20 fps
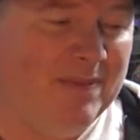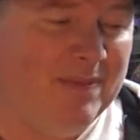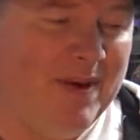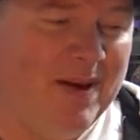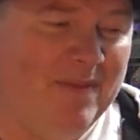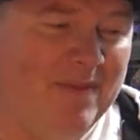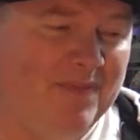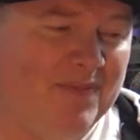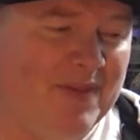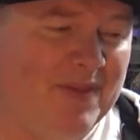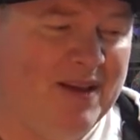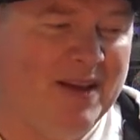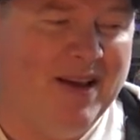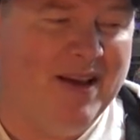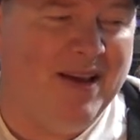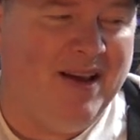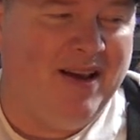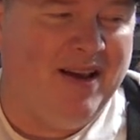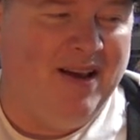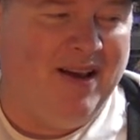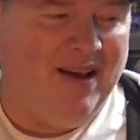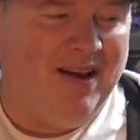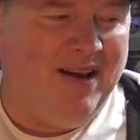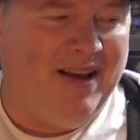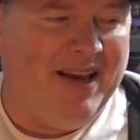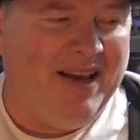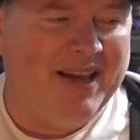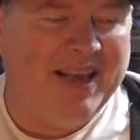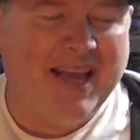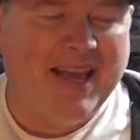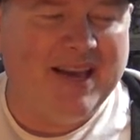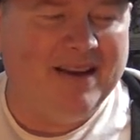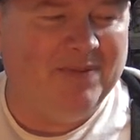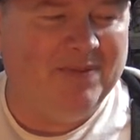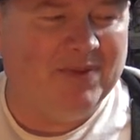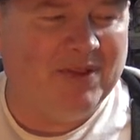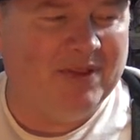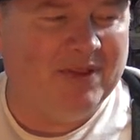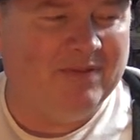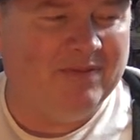But again,
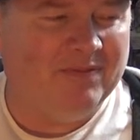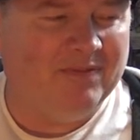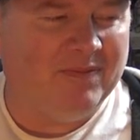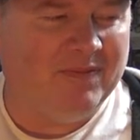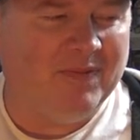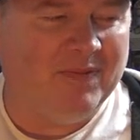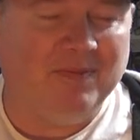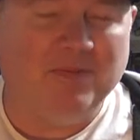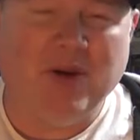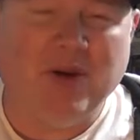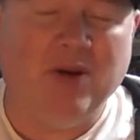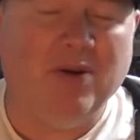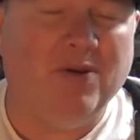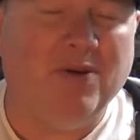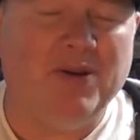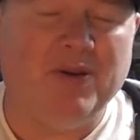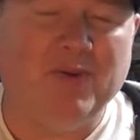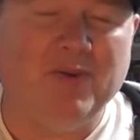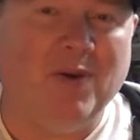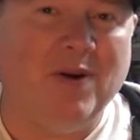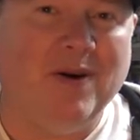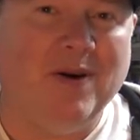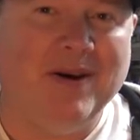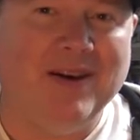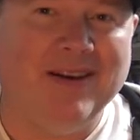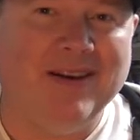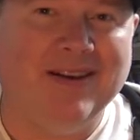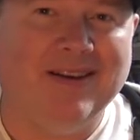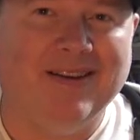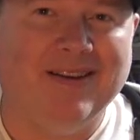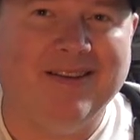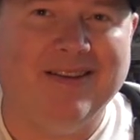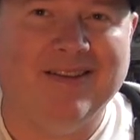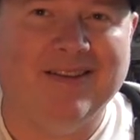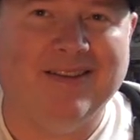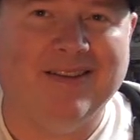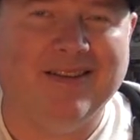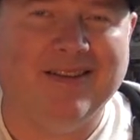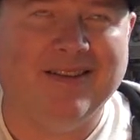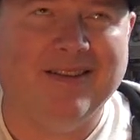I'm just curious why
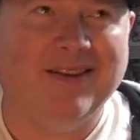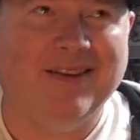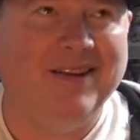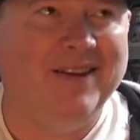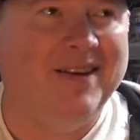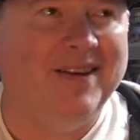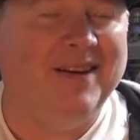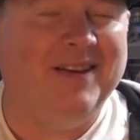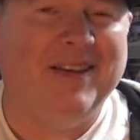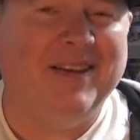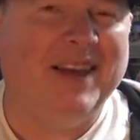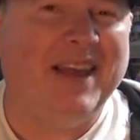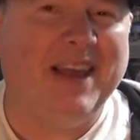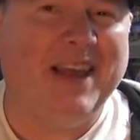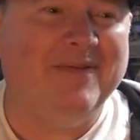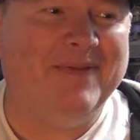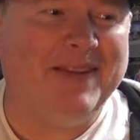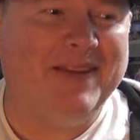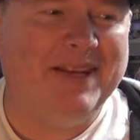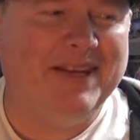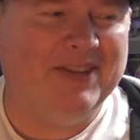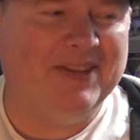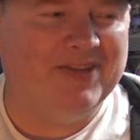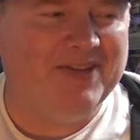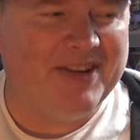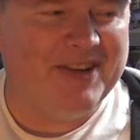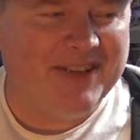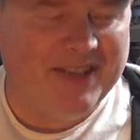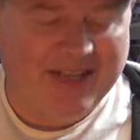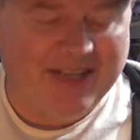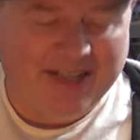they're getting released, really.